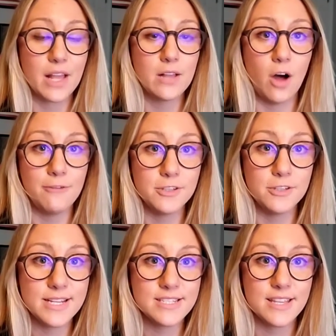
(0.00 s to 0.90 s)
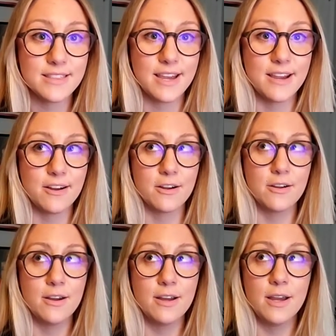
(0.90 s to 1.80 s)
lawfulness,
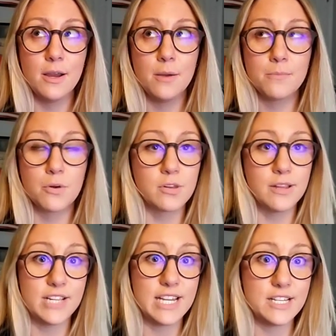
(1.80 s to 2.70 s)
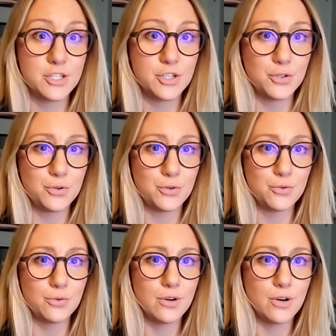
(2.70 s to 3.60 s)
their proclivity
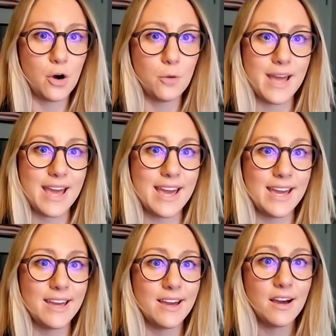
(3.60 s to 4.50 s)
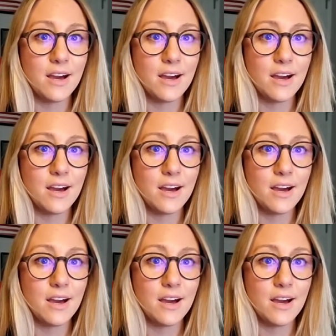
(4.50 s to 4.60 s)
to obey